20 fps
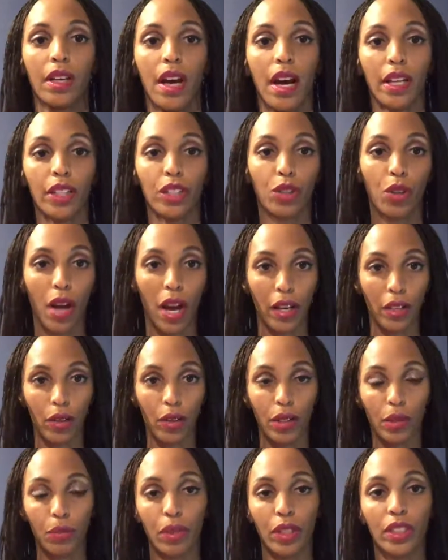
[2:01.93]
I tried
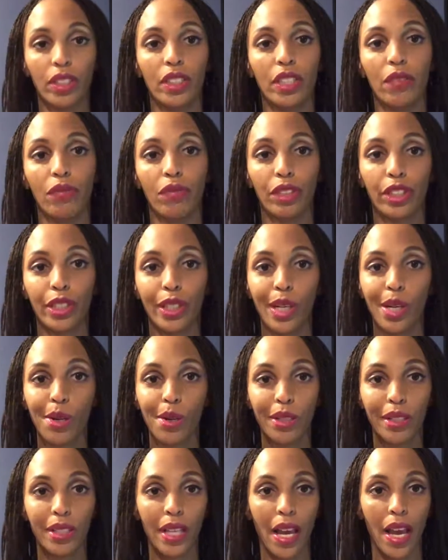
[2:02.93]
on a bunch of different
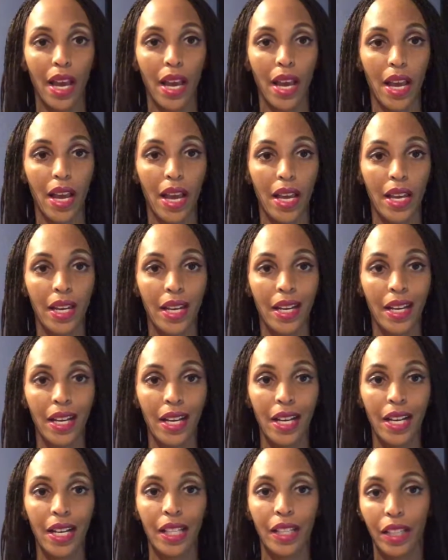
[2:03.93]
shirts, and
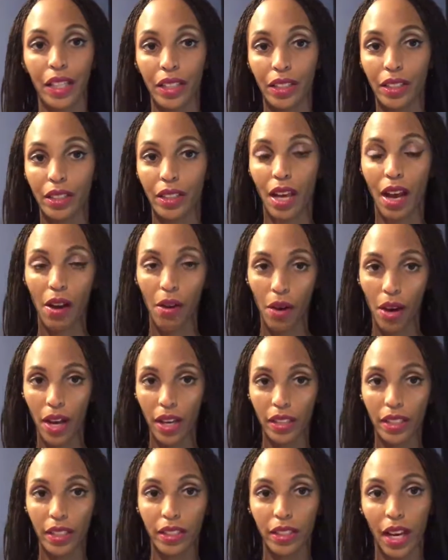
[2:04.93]
this is how
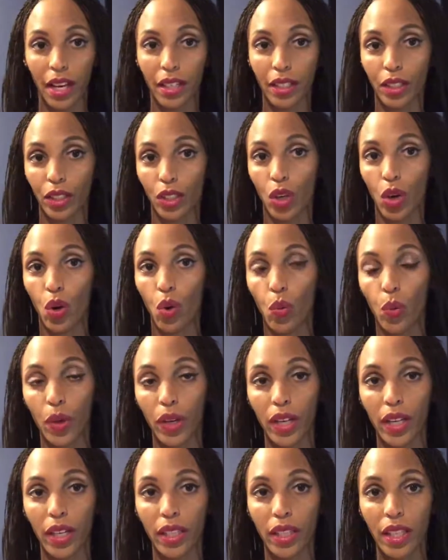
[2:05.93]
I decided to go
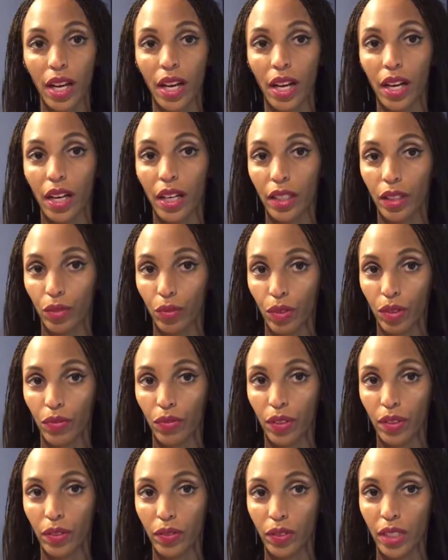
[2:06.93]
with
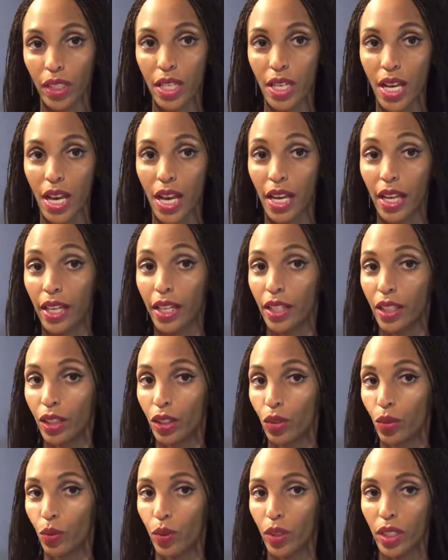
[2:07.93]
350 and
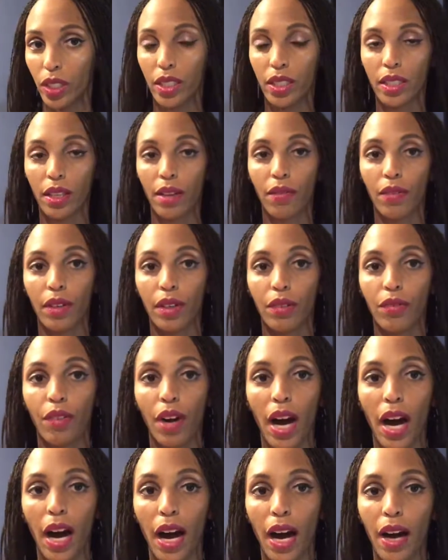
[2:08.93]

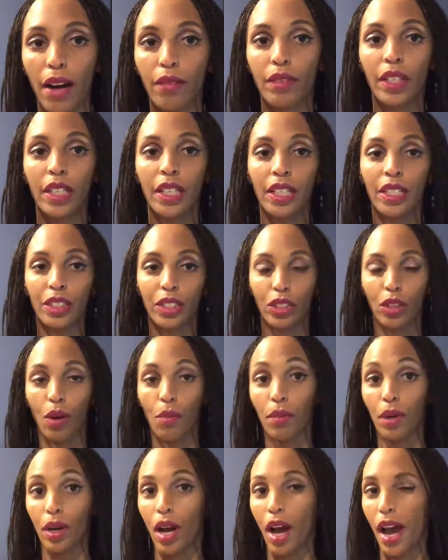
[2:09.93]
375. So
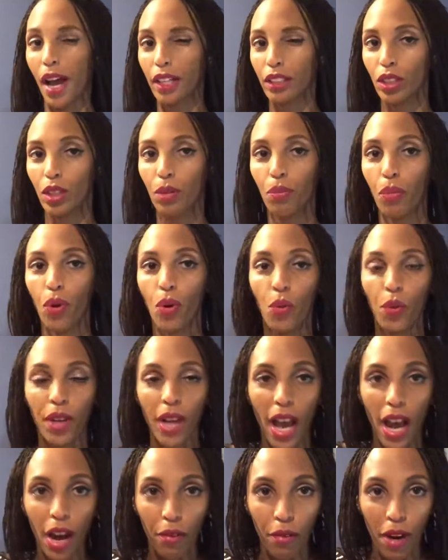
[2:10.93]
I'm gonna actually pull one
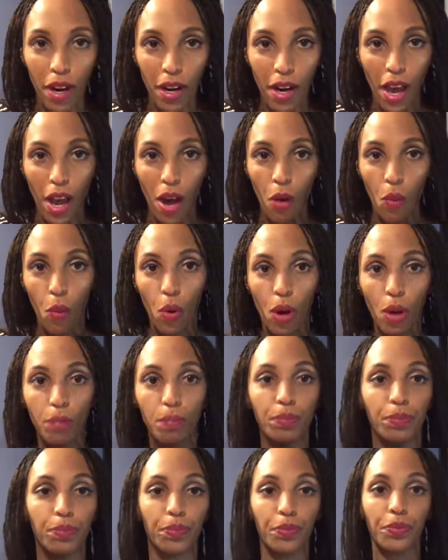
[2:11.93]
out right now.
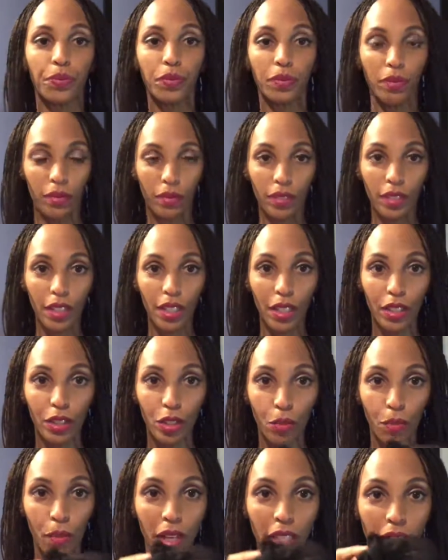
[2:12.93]
Whoop!
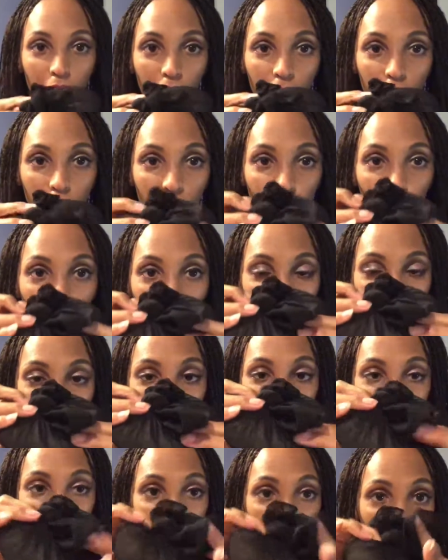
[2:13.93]
So basically this is what it
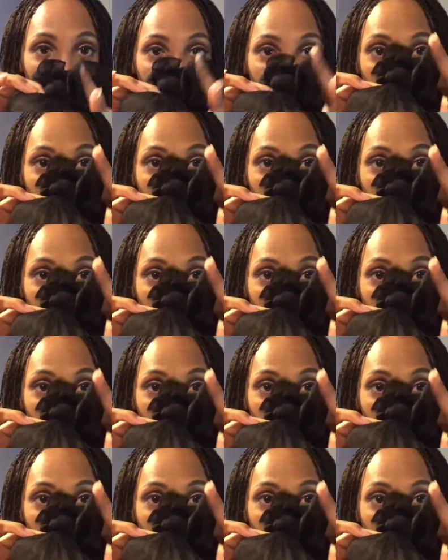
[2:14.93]
looks like.